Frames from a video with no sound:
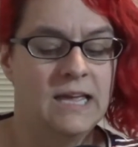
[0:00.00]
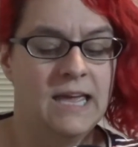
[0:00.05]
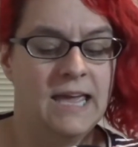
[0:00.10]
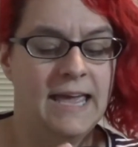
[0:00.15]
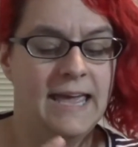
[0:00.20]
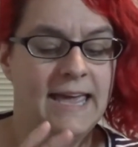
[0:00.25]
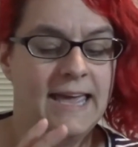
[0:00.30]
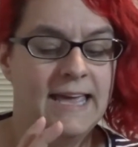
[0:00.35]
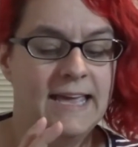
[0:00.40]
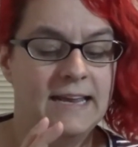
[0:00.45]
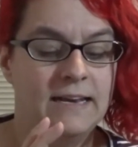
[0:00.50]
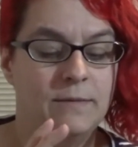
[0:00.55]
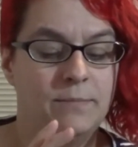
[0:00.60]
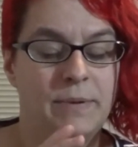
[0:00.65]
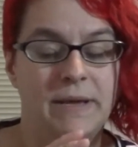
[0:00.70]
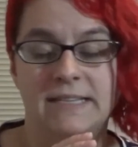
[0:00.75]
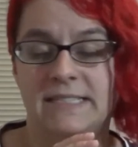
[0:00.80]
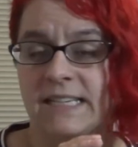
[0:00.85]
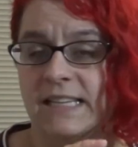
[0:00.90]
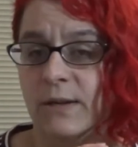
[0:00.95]
And
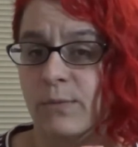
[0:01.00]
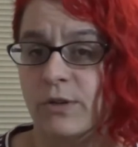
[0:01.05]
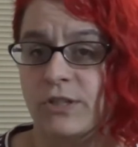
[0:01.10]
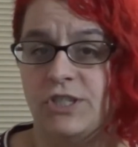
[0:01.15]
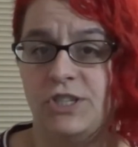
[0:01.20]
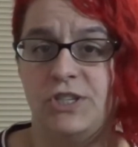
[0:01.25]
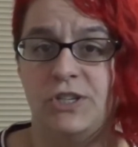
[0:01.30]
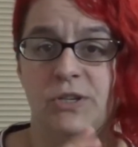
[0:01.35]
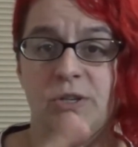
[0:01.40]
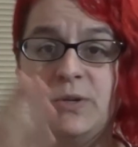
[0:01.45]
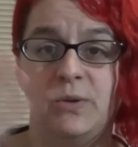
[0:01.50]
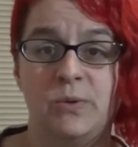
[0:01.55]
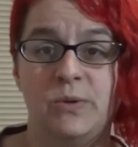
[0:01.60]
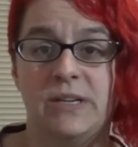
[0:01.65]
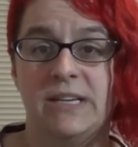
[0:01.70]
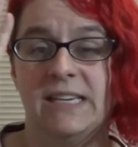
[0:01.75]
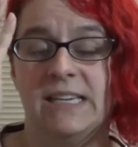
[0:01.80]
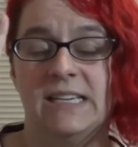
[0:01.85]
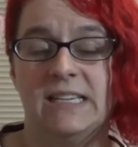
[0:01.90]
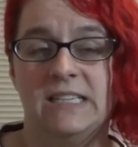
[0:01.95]
basically what you do
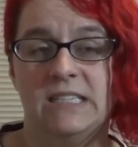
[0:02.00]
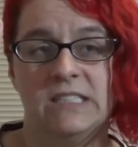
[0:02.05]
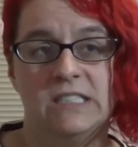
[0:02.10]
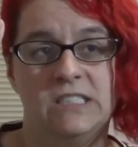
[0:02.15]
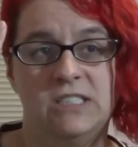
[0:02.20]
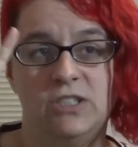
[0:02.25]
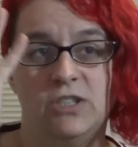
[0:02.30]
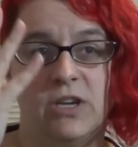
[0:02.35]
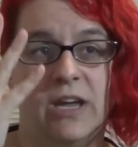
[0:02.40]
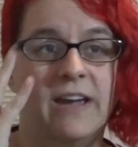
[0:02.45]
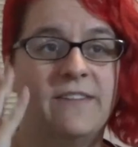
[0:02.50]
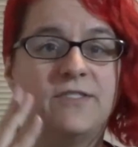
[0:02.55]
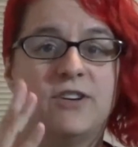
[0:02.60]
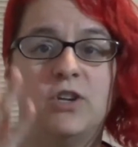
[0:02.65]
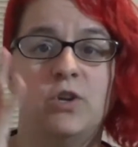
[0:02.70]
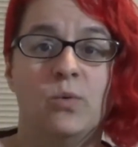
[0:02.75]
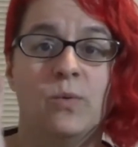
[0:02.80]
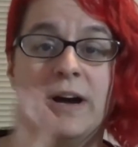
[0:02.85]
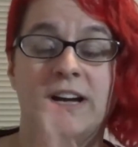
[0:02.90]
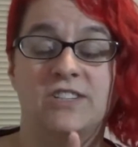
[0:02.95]
is, after
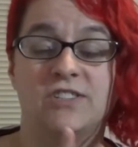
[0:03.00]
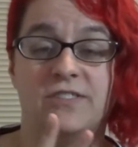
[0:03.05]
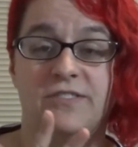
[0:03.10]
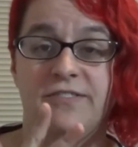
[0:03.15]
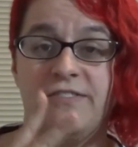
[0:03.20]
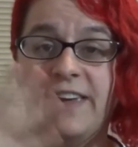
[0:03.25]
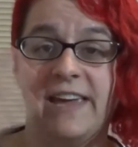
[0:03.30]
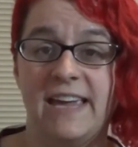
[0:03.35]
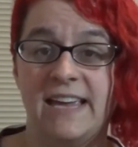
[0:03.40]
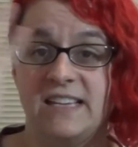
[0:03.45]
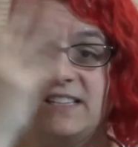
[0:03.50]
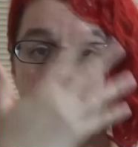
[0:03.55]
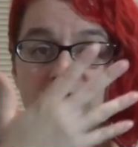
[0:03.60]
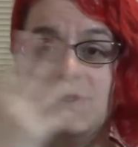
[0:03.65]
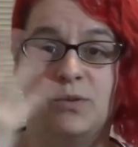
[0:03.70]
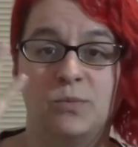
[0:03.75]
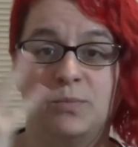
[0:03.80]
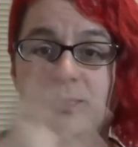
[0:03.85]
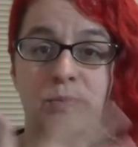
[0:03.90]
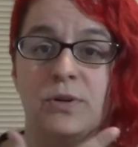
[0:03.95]
you wash your face,
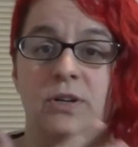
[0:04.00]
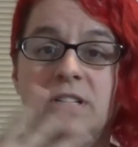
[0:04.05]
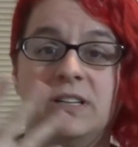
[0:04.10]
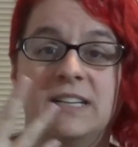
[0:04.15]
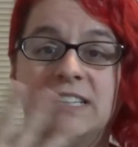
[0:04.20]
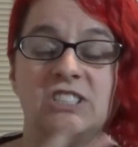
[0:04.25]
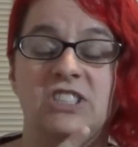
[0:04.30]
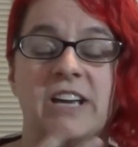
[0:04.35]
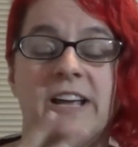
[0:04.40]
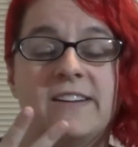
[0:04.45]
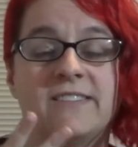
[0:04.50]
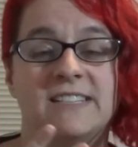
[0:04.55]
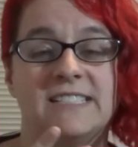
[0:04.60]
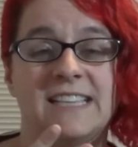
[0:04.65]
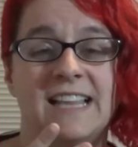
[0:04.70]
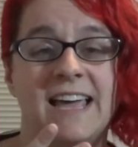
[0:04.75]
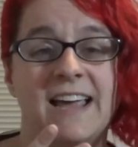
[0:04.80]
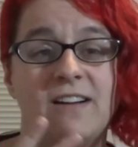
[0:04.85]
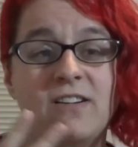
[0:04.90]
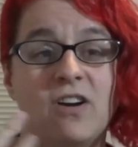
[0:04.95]
you put a generous
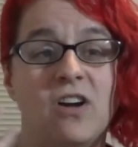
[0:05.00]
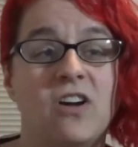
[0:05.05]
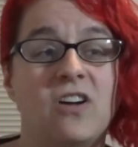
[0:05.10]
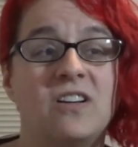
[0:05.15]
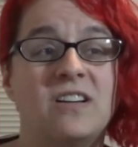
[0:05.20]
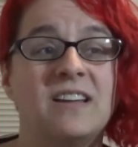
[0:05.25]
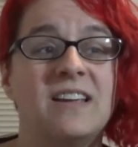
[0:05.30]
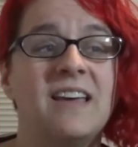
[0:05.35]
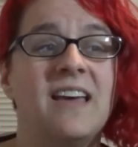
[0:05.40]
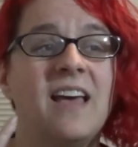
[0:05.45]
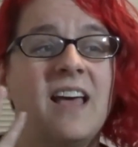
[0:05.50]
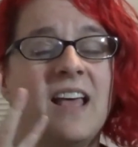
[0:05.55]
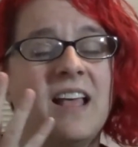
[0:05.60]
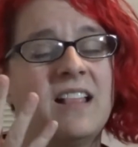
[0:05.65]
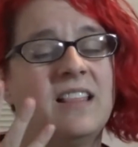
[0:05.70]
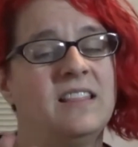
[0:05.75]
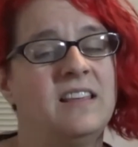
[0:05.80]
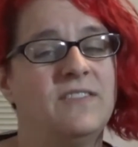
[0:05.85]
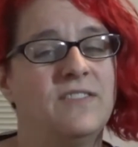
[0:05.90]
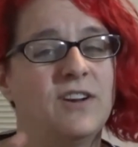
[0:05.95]
layer on,
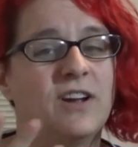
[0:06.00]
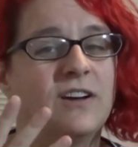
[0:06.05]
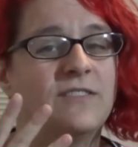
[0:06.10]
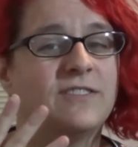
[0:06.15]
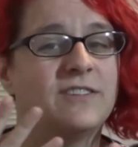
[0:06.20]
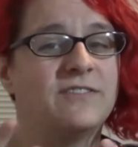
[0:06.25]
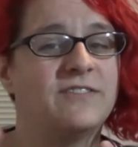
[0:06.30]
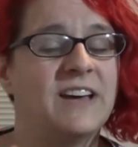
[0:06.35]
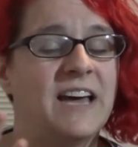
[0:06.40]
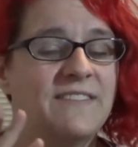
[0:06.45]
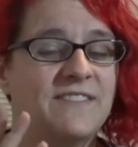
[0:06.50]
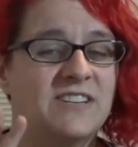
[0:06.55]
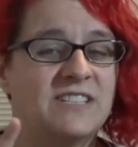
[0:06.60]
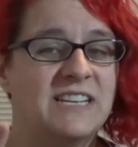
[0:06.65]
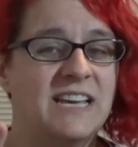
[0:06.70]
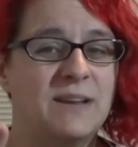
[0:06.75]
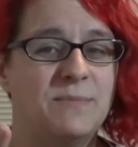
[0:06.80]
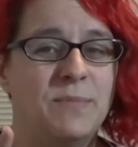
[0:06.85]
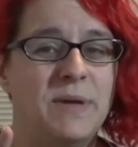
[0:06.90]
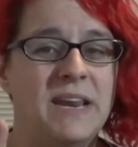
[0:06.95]
leave it on for 5 or
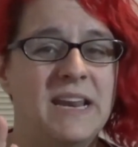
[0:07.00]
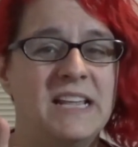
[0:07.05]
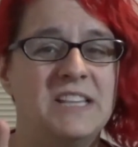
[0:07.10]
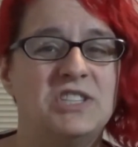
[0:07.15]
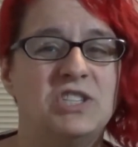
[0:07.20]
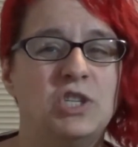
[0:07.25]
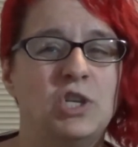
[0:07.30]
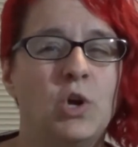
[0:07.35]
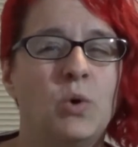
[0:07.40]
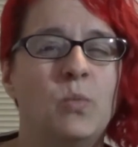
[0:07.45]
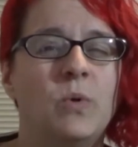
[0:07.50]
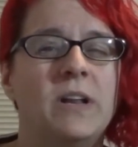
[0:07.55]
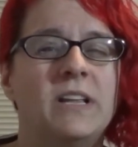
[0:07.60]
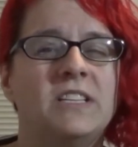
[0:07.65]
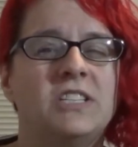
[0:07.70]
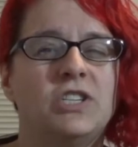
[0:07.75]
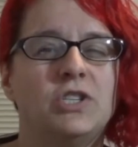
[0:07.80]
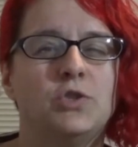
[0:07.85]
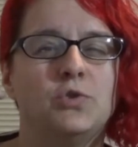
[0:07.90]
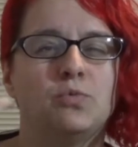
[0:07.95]
10 minutes. You don't want
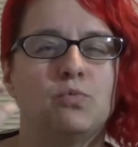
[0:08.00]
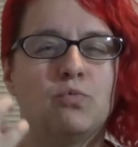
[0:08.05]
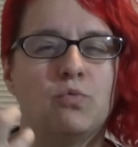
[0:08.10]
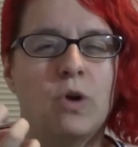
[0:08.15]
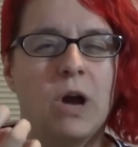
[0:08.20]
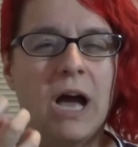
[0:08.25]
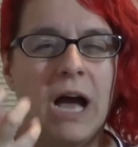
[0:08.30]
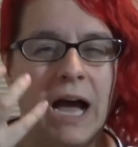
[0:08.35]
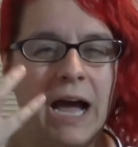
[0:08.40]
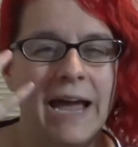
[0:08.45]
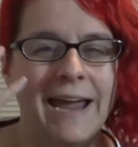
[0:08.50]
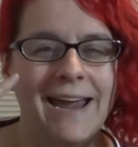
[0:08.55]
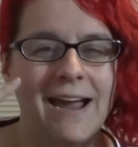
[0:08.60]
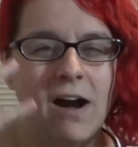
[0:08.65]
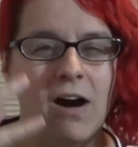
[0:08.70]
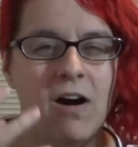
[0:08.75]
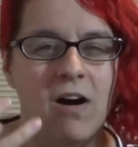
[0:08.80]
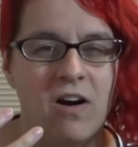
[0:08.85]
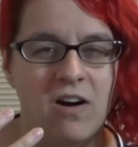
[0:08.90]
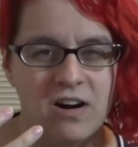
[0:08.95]
it to dry
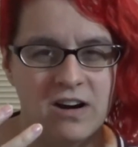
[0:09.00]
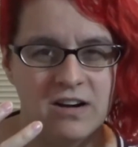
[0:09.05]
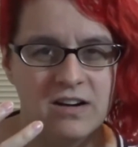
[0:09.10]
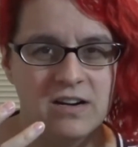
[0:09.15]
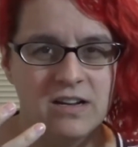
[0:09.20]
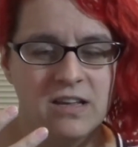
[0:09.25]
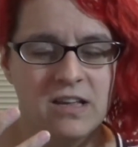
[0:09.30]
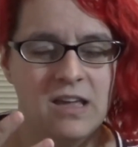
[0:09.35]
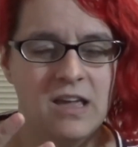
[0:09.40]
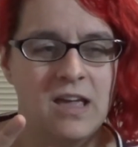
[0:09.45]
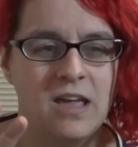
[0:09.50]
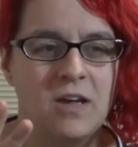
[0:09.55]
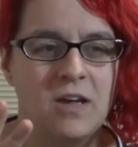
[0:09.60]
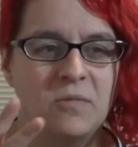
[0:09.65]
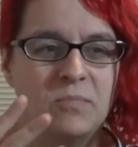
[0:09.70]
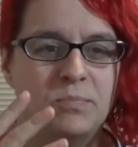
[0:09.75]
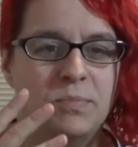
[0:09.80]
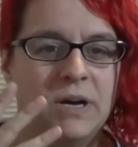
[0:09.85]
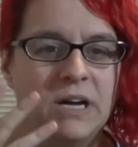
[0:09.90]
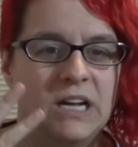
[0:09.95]
hard,
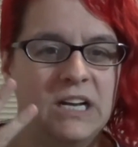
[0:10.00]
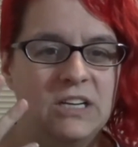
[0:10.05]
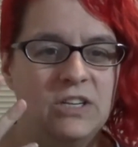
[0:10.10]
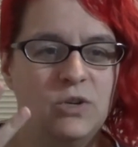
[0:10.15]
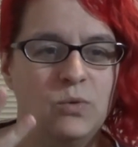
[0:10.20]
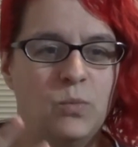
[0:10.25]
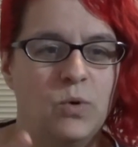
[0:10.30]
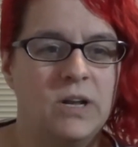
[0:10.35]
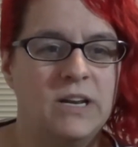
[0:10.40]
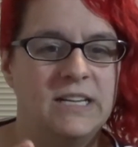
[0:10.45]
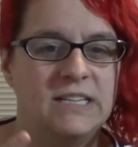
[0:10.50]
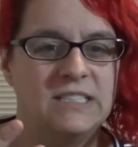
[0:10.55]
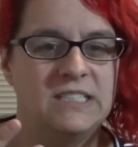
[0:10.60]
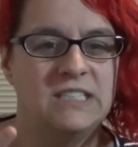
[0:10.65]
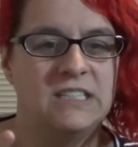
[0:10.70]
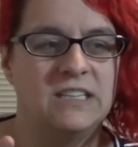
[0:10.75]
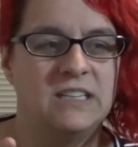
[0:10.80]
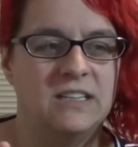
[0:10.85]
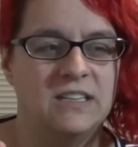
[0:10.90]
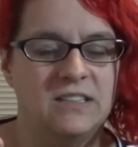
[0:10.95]
but you want it
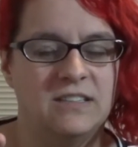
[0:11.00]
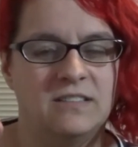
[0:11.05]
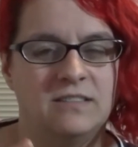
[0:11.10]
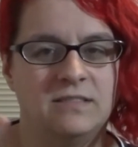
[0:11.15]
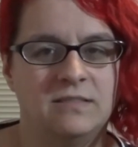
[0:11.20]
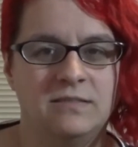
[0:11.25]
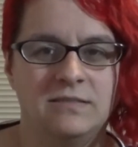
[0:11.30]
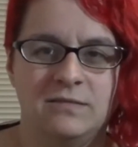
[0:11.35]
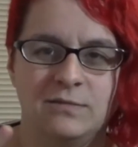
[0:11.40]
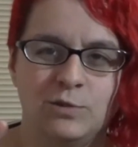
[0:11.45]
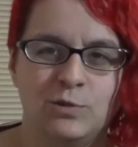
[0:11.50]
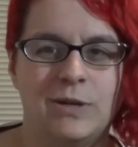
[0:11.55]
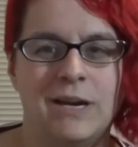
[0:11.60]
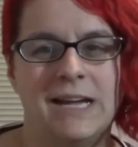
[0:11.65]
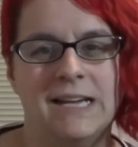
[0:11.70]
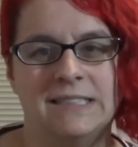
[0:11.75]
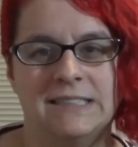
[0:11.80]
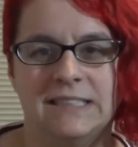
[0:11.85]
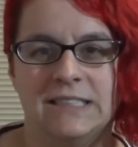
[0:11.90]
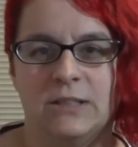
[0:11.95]
to
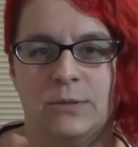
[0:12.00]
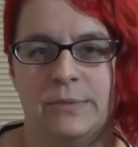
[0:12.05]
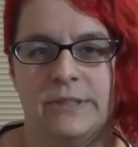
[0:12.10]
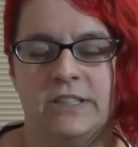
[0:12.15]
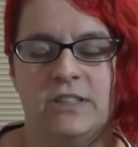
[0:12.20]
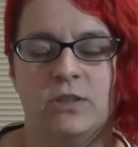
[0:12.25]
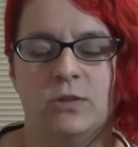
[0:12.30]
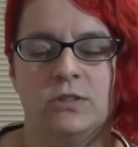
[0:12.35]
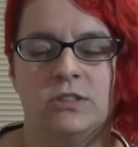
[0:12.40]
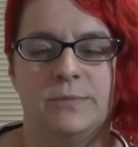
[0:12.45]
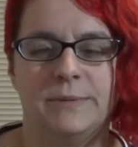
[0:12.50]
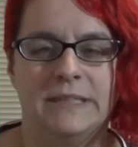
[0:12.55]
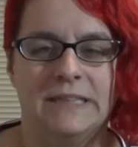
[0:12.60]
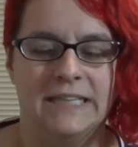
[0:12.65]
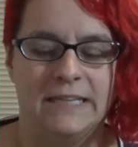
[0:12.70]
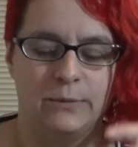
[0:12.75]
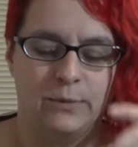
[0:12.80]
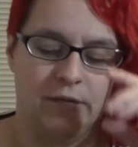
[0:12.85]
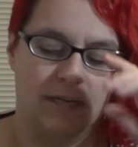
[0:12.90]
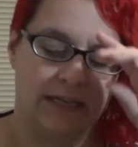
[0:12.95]
dry a little bit. You don't want it to be
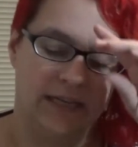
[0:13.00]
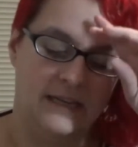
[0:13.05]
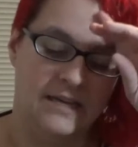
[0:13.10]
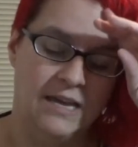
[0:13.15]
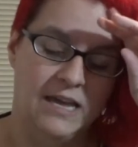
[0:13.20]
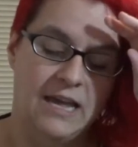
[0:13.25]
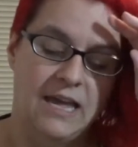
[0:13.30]
liquidy.